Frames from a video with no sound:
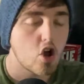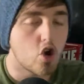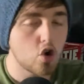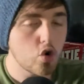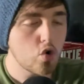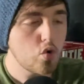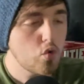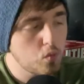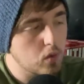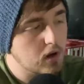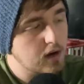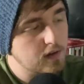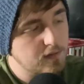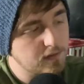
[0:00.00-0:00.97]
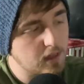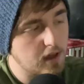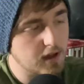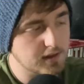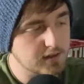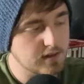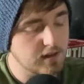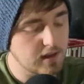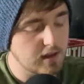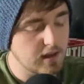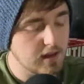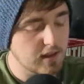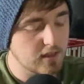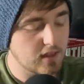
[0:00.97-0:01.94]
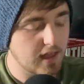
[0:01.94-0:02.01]
Who would have thought
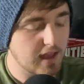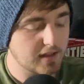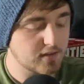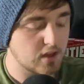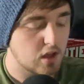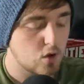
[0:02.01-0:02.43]
that